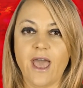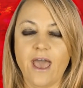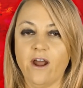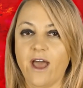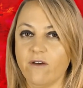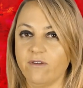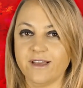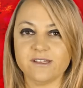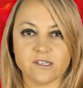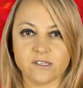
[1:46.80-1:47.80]
And I haven't
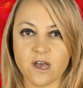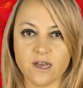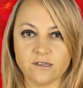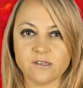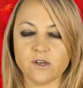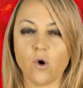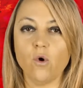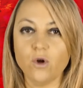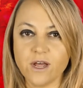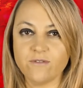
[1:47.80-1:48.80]
exercised.
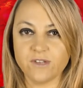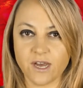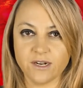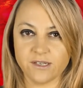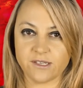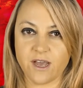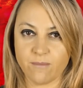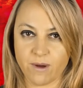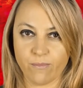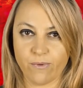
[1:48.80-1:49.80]
All I've done is cut
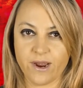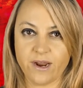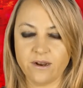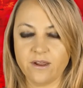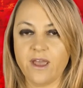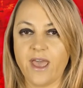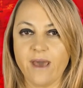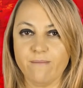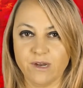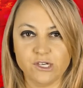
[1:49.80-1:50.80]
my bread
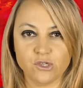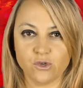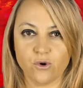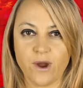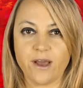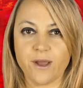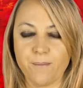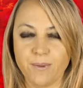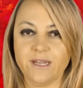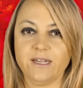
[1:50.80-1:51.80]
and my sugar out
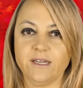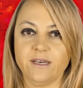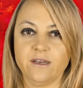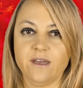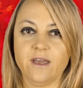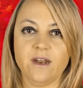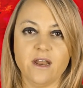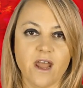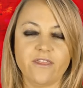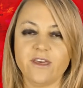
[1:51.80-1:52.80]
completely.
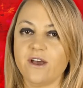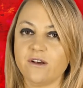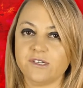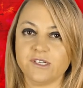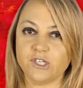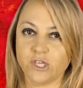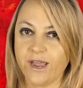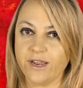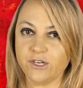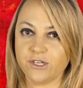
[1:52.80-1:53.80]
Nothing else has
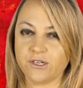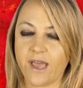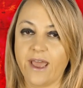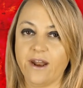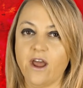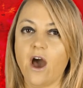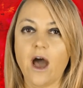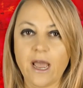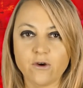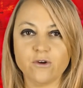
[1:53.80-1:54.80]
changed. And
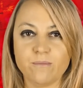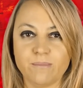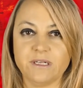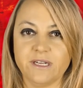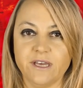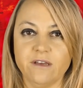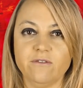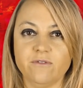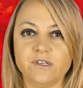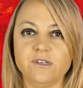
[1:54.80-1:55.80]
I couldn't
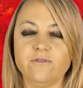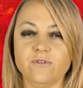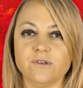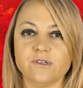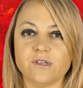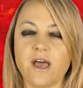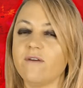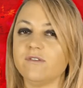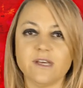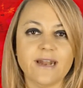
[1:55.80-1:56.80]
believe the difference. I
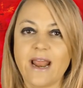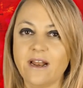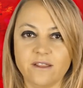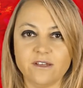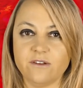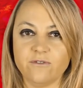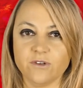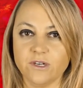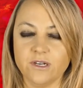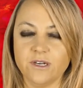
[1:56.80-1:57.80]
haven't done anything
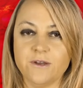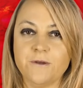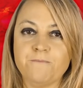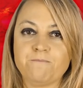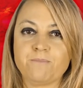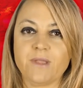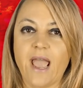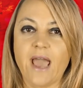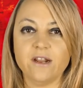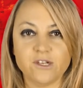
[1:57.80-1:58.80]
different.
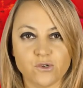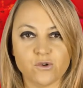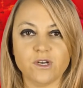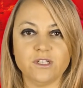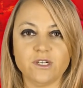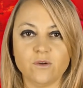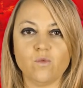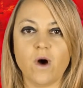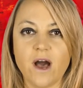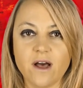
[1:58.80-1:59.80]
And it took a little
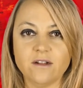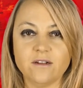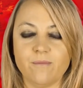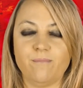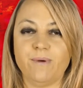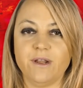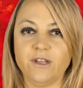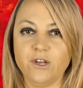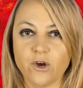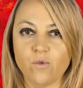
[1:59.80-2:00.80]
while, but
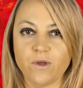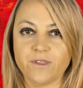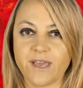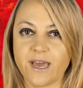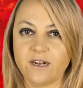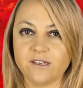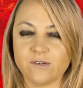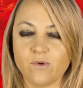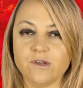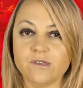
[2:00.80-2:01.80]
you know what the
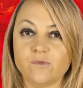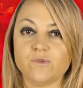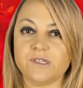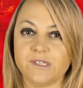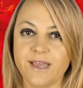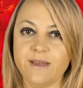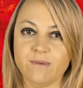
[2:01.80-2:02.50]
catalyst was seeing